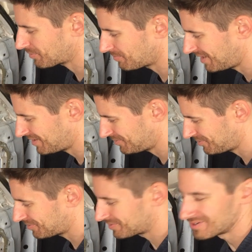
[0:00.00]
with
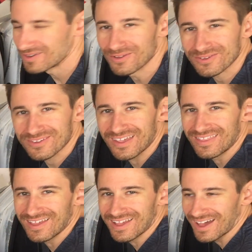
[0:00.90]
manual windows say
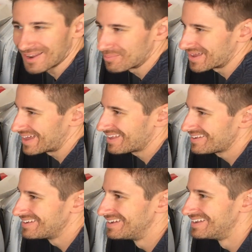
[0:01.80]
they got it bad.